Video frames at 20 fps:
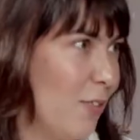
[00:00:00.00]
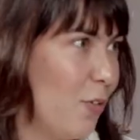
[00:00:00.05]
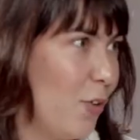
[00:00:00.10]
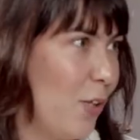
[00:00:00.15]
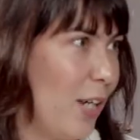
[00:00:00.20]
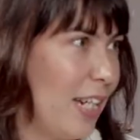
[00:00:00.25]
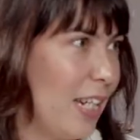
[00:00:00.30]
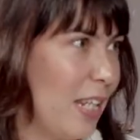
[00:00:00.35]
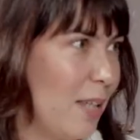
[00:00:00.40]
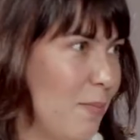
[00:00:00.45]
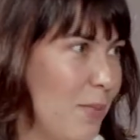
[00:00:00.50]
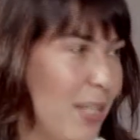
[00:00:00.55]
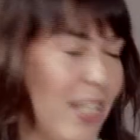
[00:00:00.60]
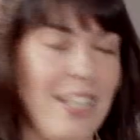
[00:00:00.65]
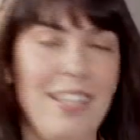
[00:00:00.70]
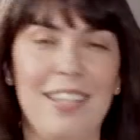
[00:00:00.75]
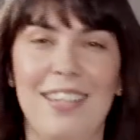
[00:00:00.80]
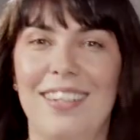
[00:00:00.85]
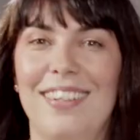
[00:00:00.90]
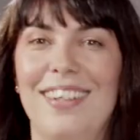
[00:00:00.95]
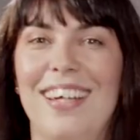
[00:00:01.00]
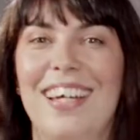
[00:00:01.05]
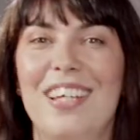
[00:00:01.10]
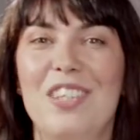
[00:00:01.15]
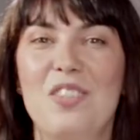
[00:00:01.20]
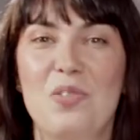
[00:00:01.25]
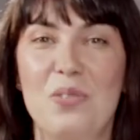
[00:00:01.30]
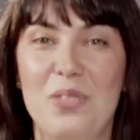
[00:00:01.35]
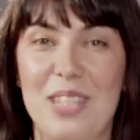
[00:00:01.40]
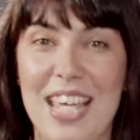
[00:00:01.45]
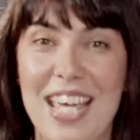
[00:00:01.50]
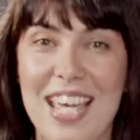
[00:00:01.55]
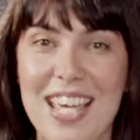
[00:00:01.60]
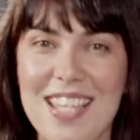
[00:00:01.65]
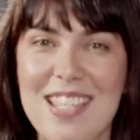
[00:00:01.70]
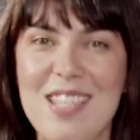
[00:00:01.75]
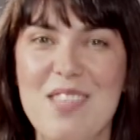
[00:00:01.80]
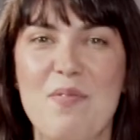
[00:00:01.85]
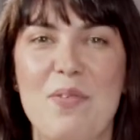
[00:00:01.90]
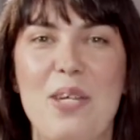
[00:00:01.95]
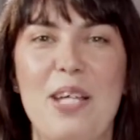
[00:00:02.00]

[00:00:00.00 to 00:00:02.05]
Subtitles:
for NAB in 2 days.